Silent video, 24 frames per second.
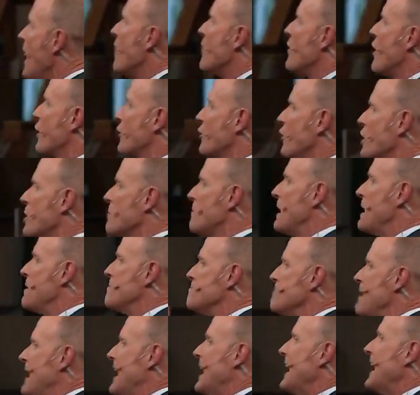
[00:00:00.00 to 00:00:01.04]
there are going to be
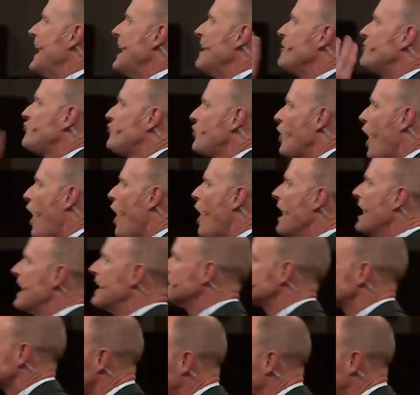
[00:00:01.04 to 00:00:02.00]
many joyous